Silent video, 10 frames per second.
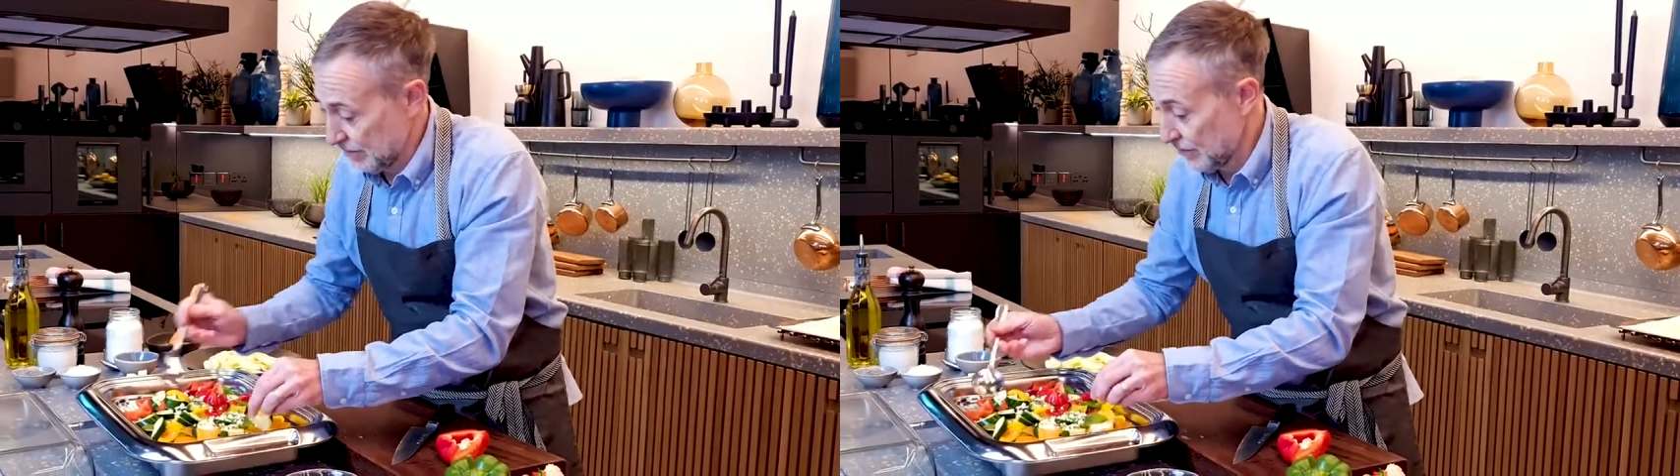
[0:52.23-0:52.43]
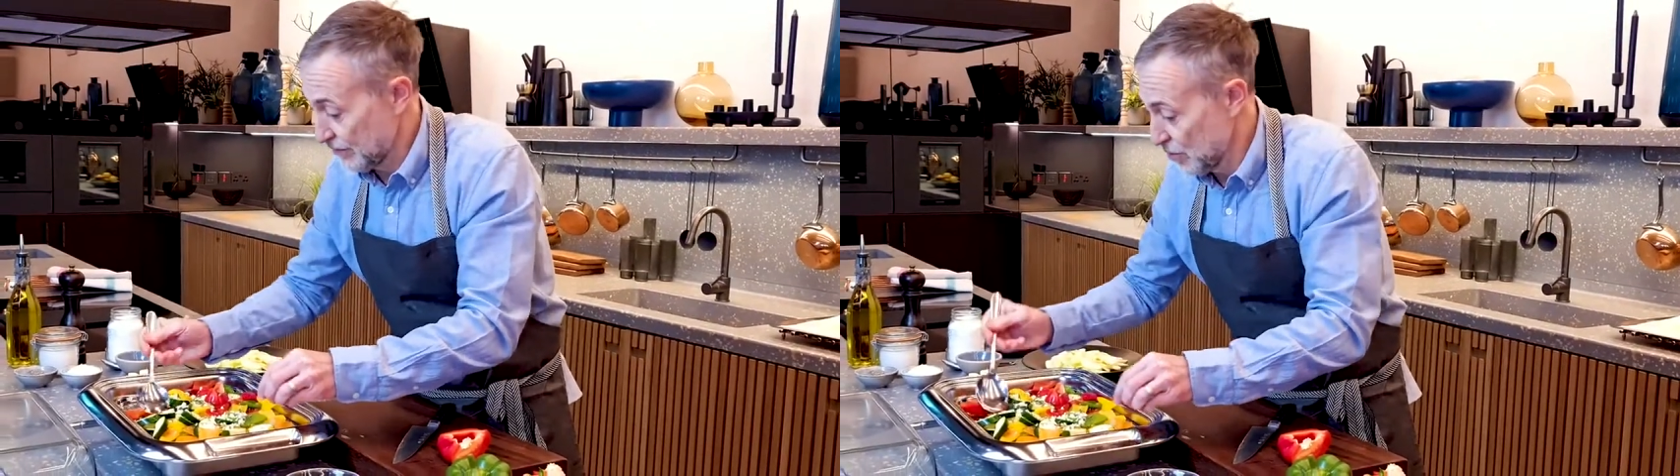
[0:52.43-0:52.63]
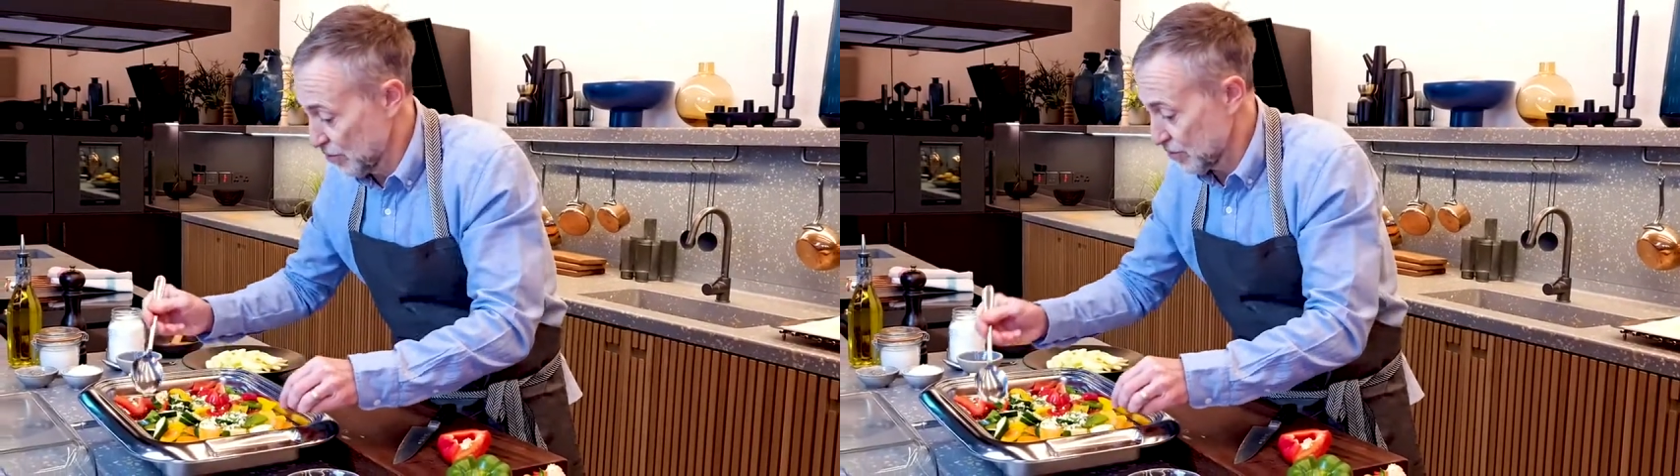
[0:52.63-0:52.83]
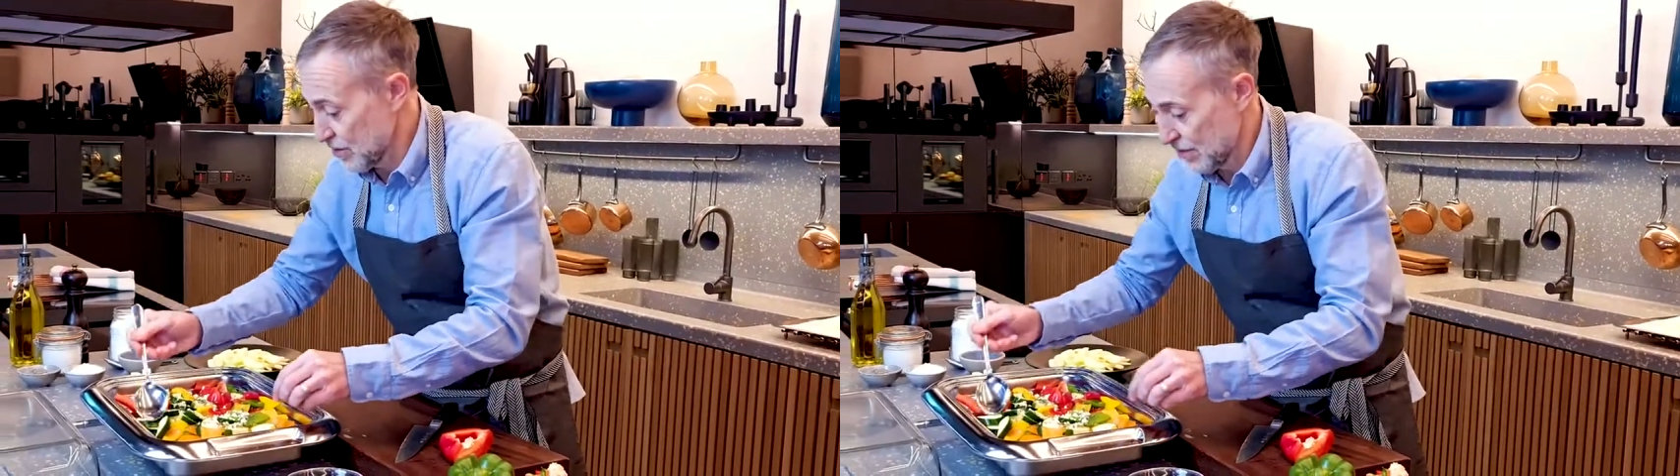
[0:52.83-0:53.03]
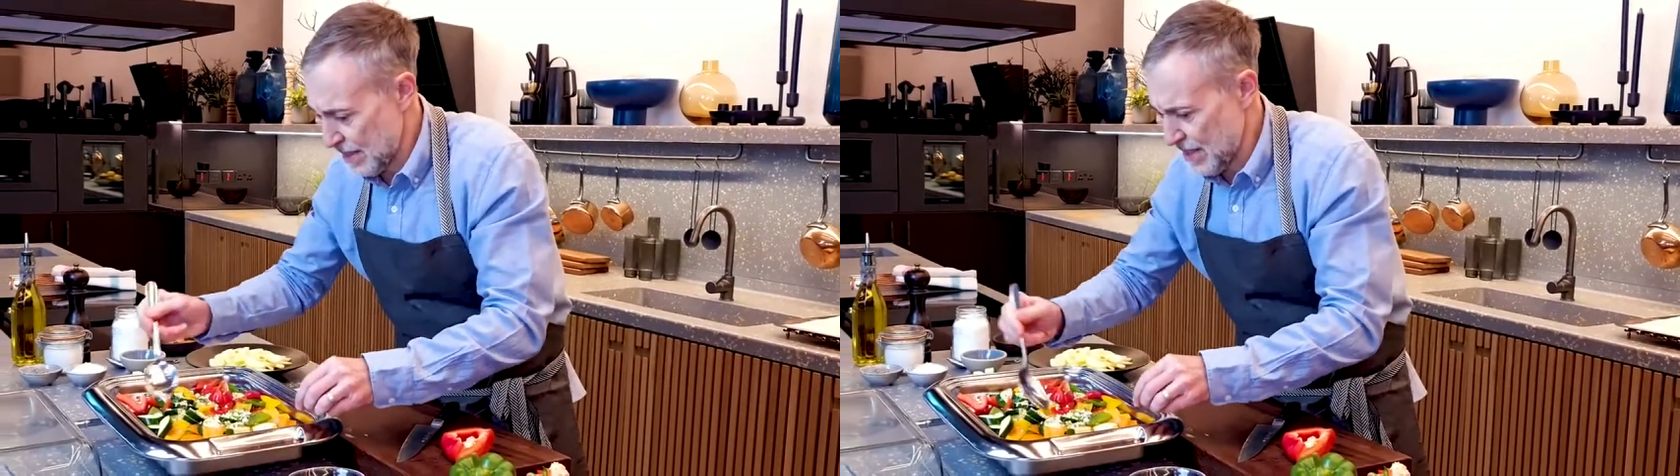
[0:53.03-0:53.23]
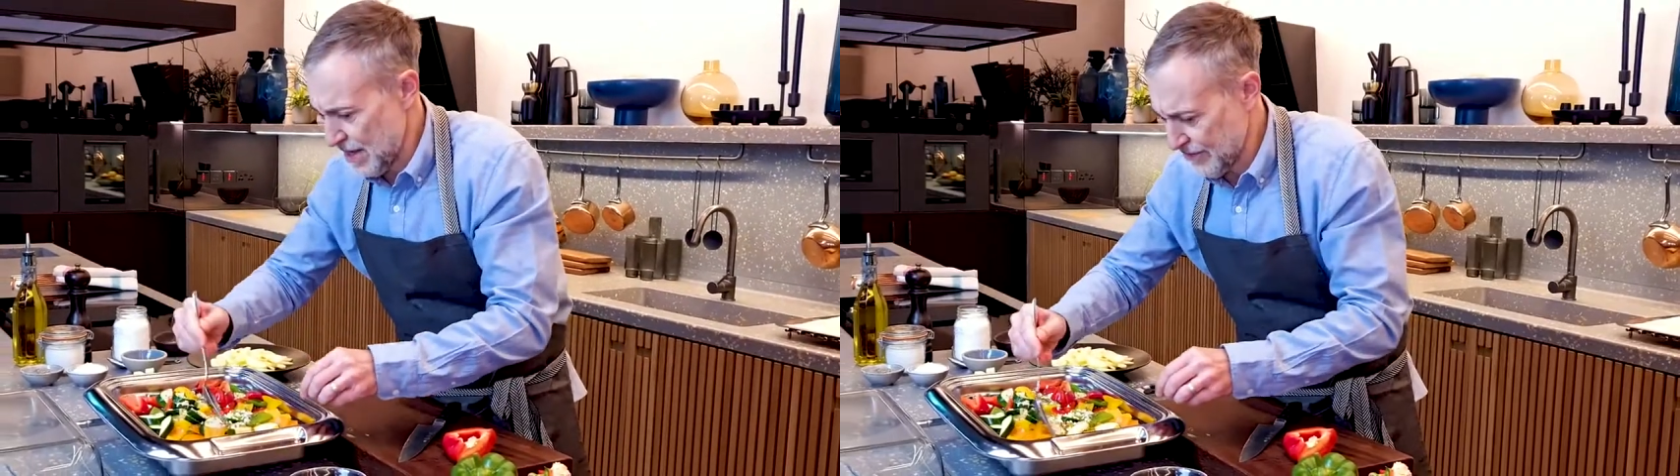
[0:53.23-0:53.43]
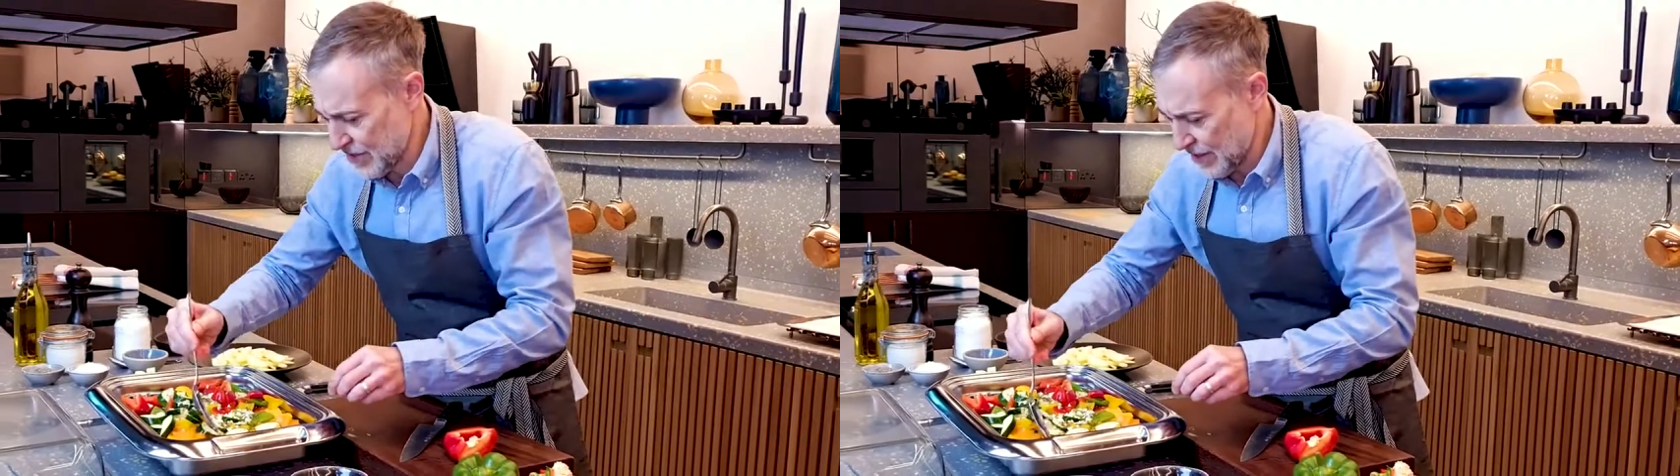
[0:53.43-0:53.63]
of course. Love